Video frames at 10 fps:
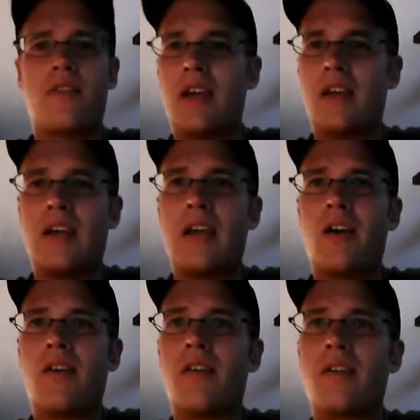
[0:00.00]
thing to
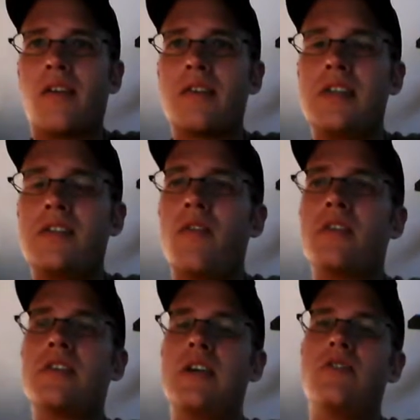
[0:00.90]
hear, because he's
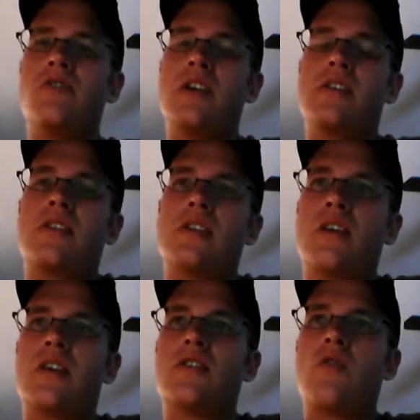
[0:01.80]
always seen Jesus
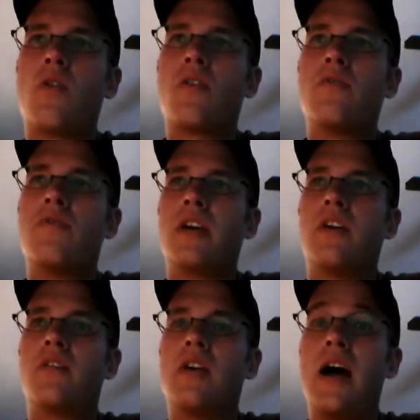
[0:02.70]
as a historical figure,